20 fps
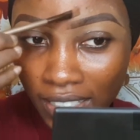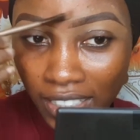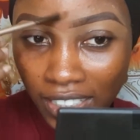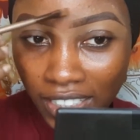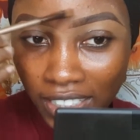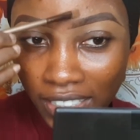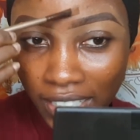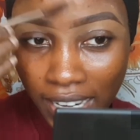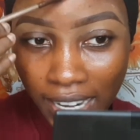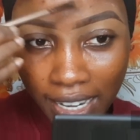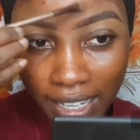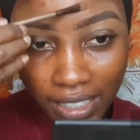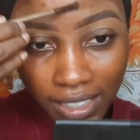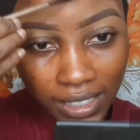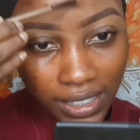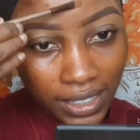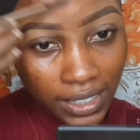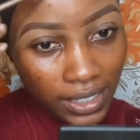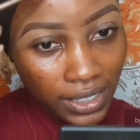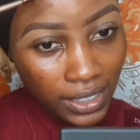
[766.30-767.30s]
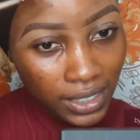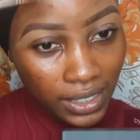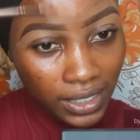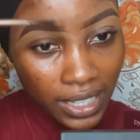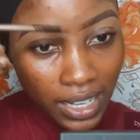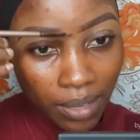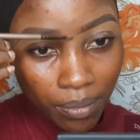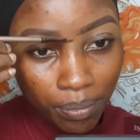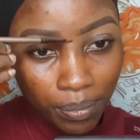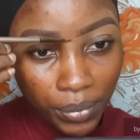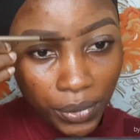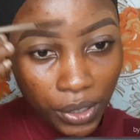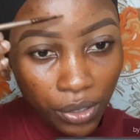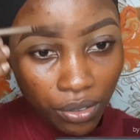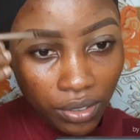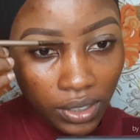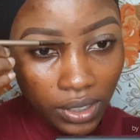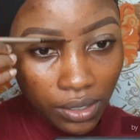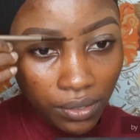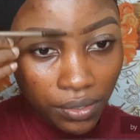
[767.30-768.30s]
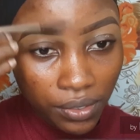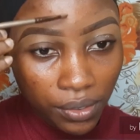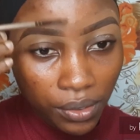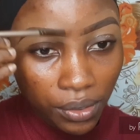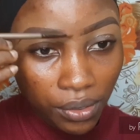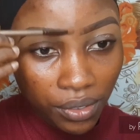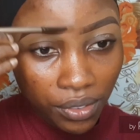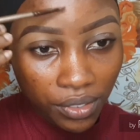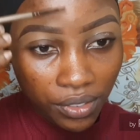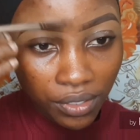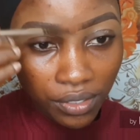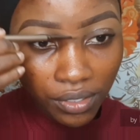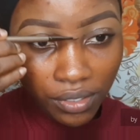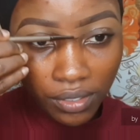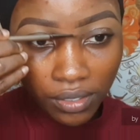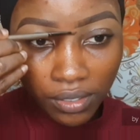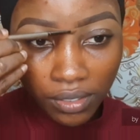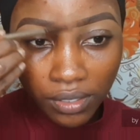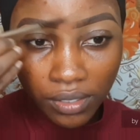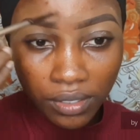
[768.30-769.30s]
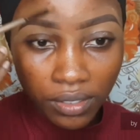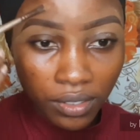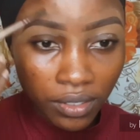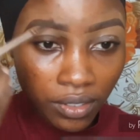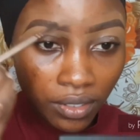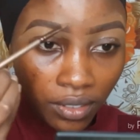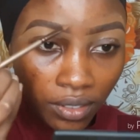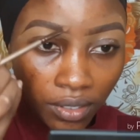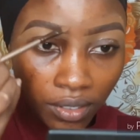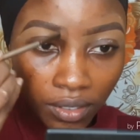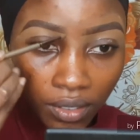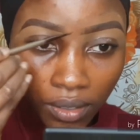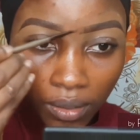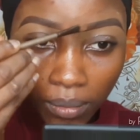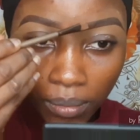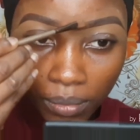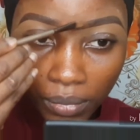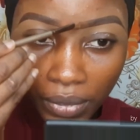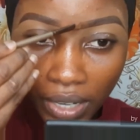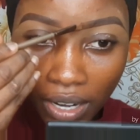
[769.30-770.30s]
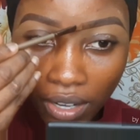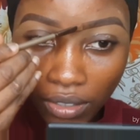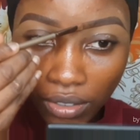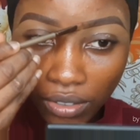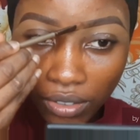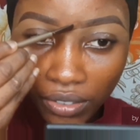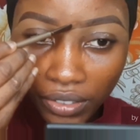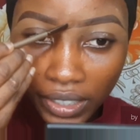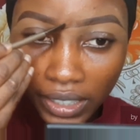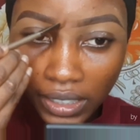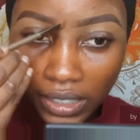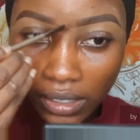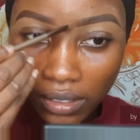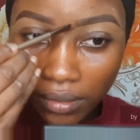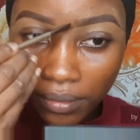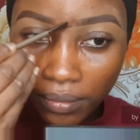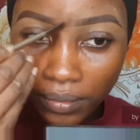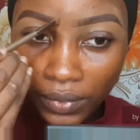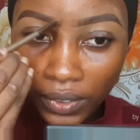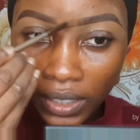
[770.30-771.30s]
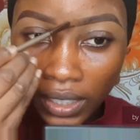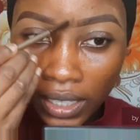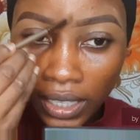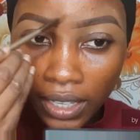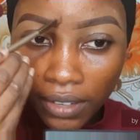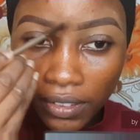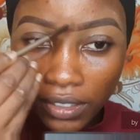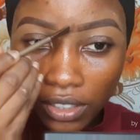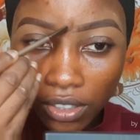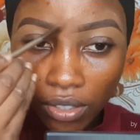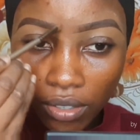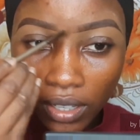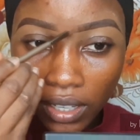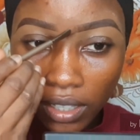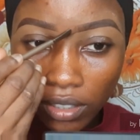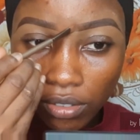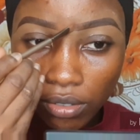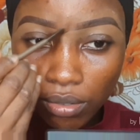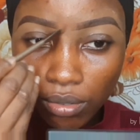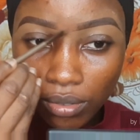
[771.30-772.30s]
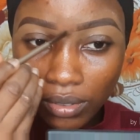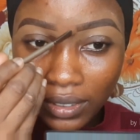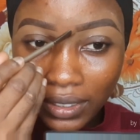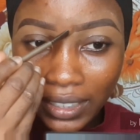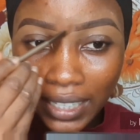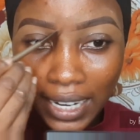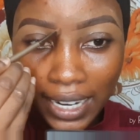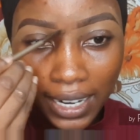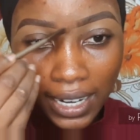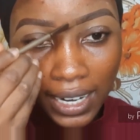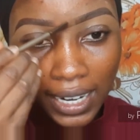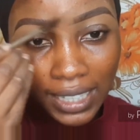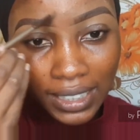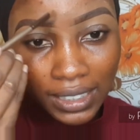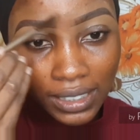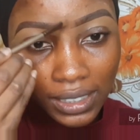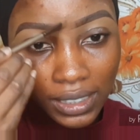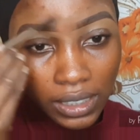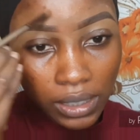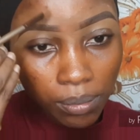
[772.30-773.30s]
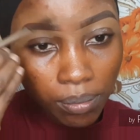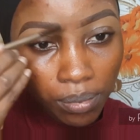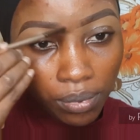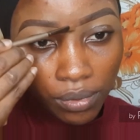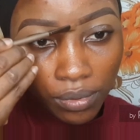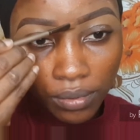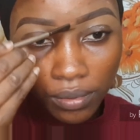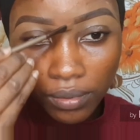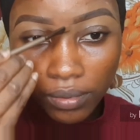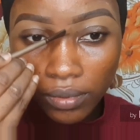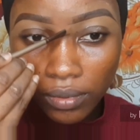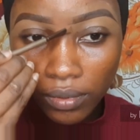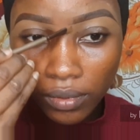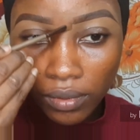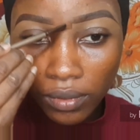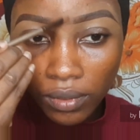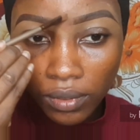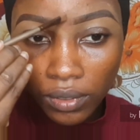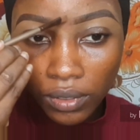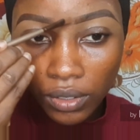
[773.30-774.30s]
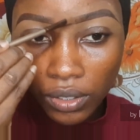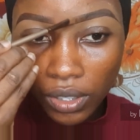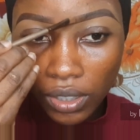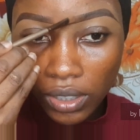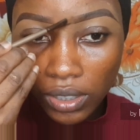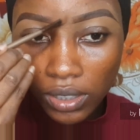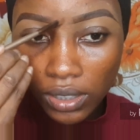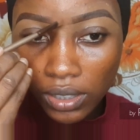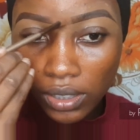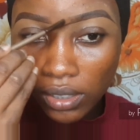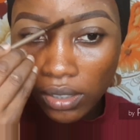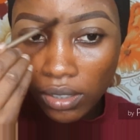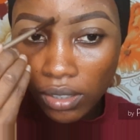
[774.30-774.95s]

Yes. That beautiful brows already. If it's looking too dark at the tip, just